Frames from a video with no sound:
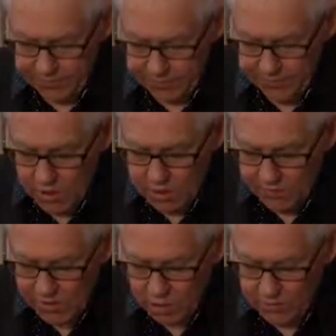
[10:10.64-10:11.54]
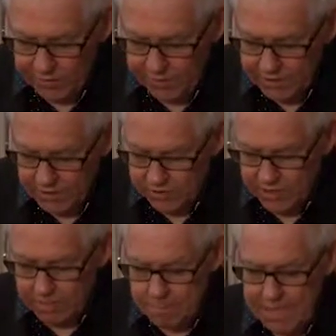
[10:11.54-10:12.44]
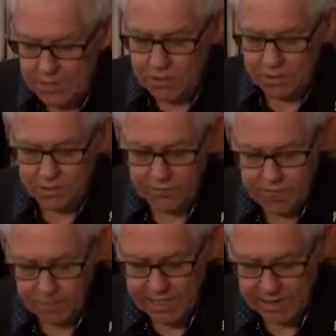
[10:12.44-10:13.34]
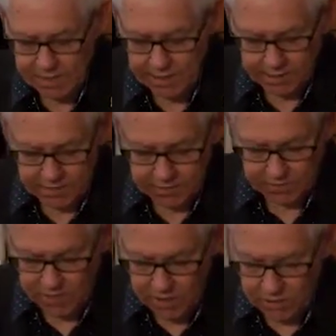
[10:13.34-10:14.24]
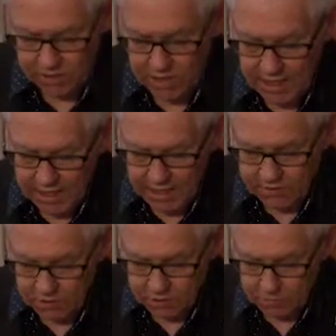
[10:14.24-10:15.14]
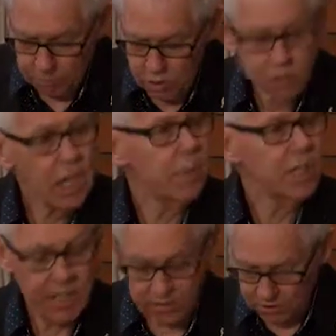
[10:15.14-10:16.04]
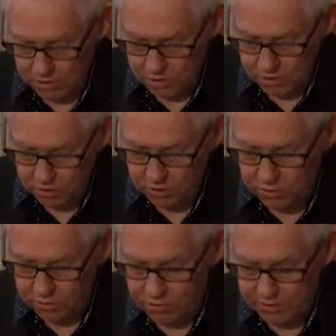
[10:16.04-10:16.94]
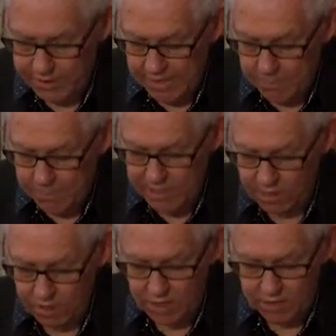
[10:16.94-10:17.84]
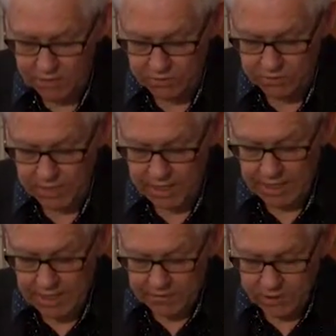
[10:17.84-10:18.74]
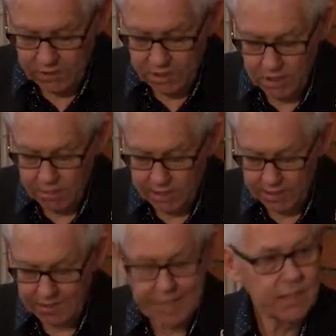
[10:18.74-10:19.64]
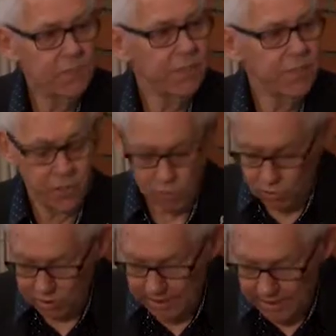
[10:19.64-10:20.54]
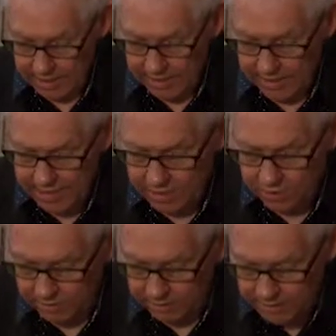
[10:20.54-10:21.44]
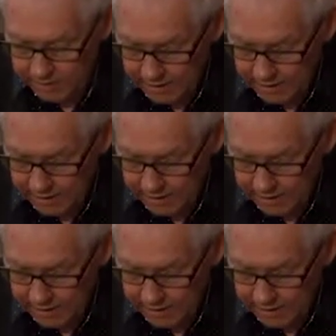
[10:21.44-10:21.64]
folk involved have had to think imaginatively about their collective focus, and this is pushed up against institutional and other power relations that inhibit collective thought and action.